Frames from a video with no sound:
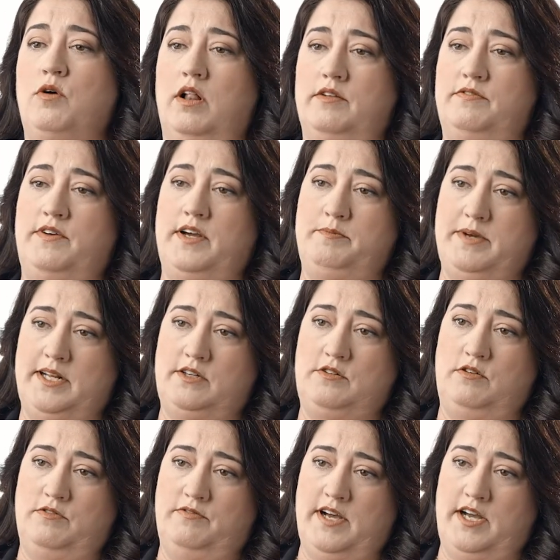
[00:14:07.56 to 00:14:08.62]
qualified
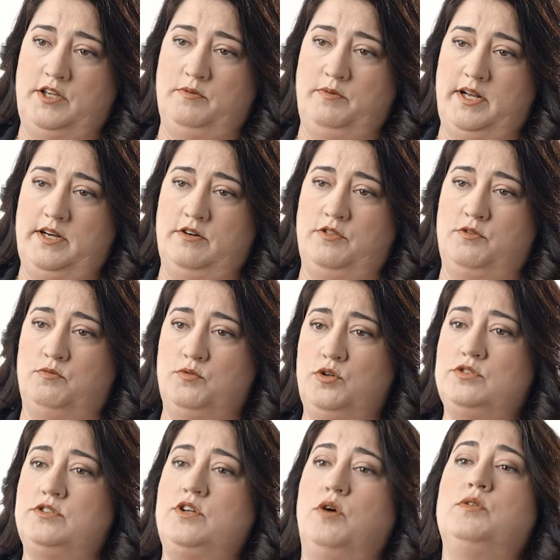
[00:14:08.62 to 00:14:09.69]
medical evaluator, the
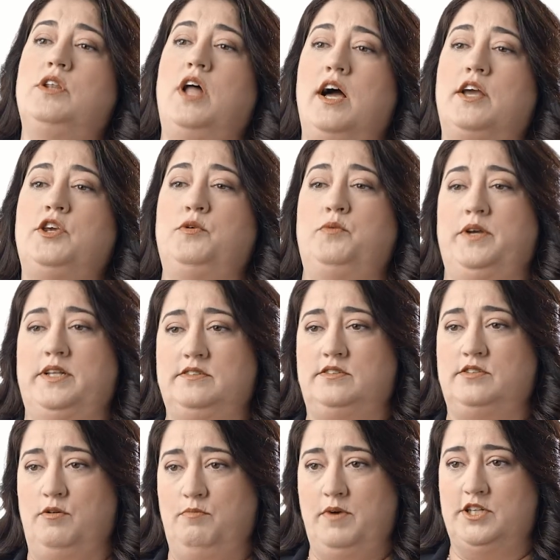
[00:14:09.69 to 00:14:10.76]
rules don't lock you in
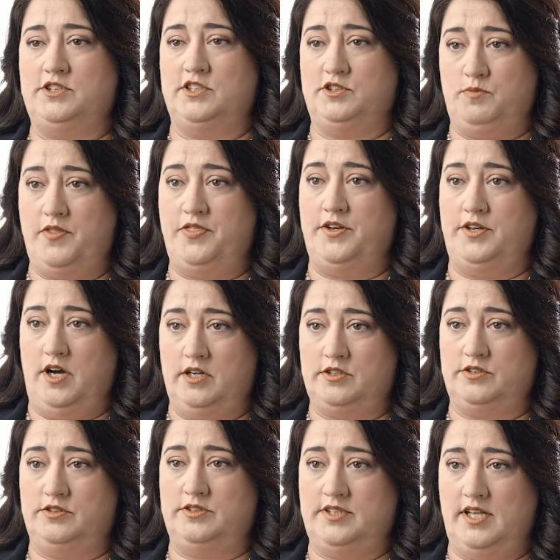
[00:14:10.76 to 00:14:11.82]
so much as what the
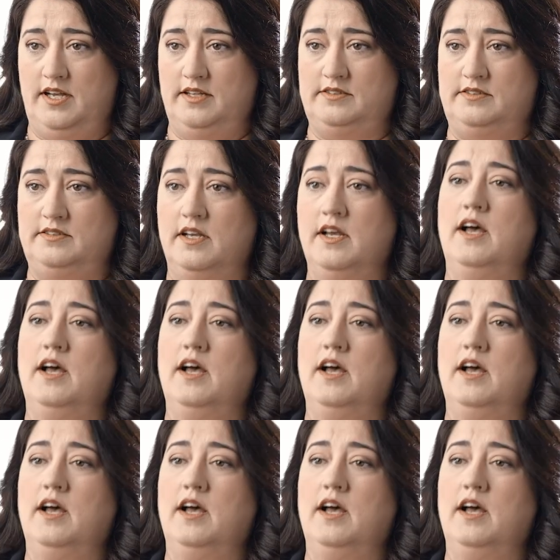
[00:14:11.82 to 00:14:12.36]
doctor says.